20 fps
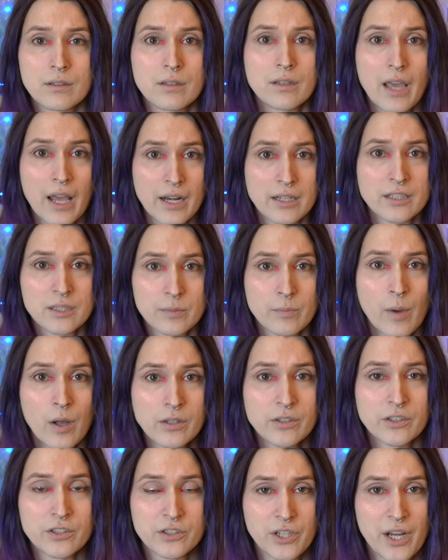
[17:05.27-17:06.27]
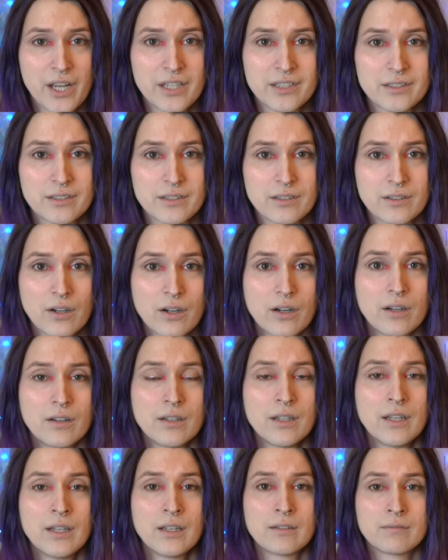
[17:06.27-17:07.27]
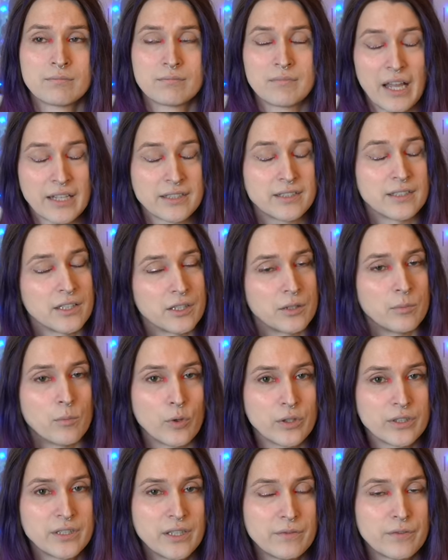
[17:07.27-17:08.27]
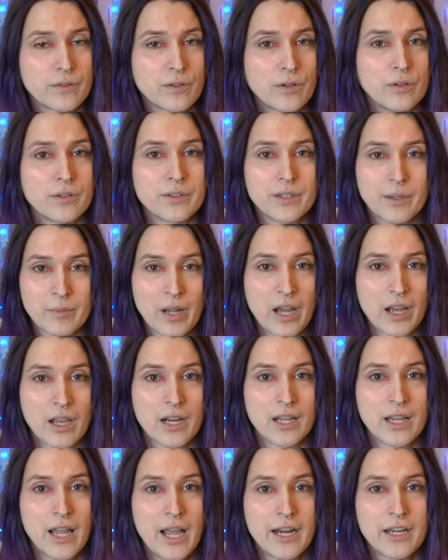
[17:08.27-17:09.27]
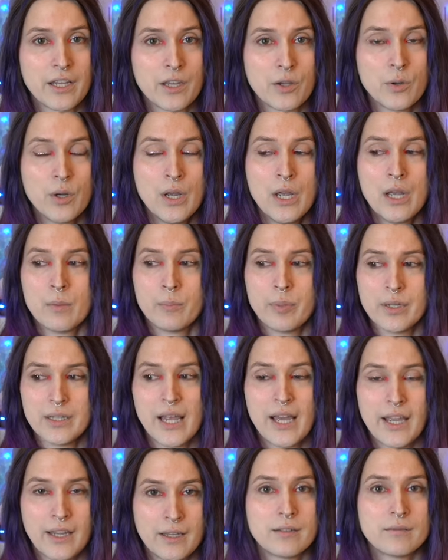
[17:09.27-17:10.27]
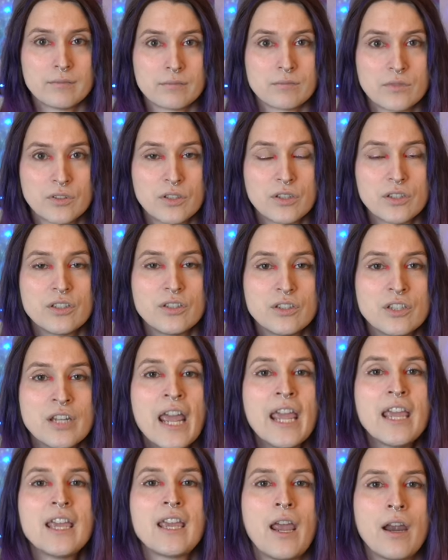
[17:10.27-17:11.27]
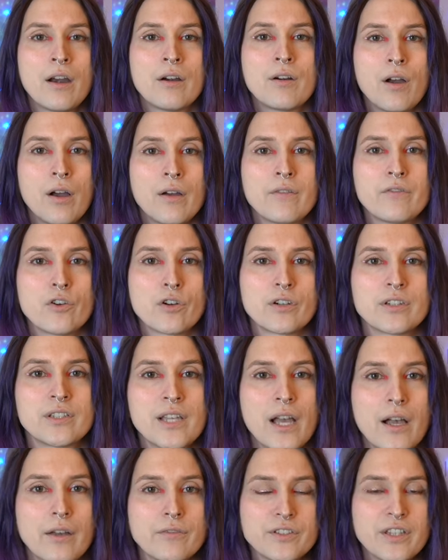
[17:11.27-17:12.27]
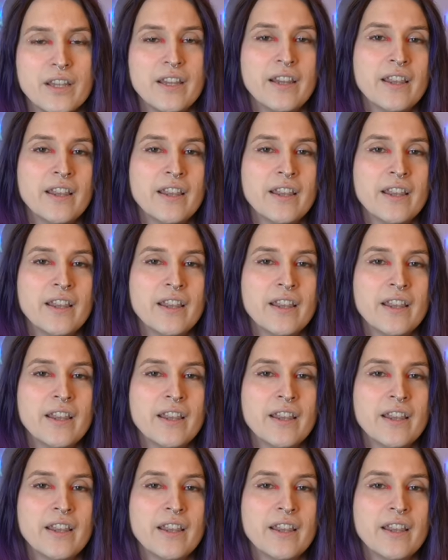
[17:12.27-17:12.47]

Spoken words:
Get a smaller chest, girl. That's a little more difficult, I'm not gonna lie to you, but like, take care of yourselves.